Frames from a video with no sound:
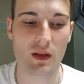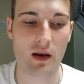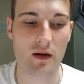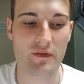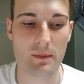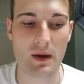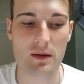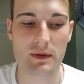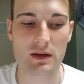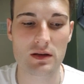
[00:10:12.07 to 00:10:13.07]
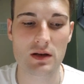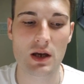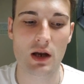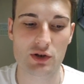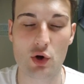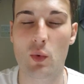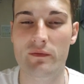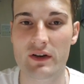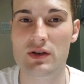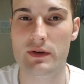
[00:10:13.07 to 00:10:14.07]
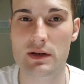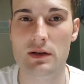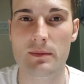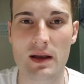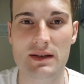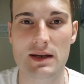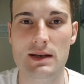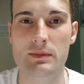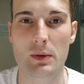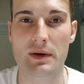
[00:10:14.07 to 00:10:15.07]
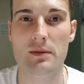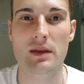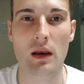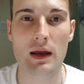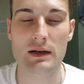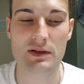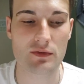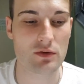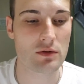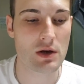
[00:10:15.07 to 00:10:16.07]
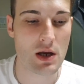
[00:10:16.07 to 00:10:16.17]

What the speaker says: And I think maybe 2-1 victory to Man City is probably going to be the likely score.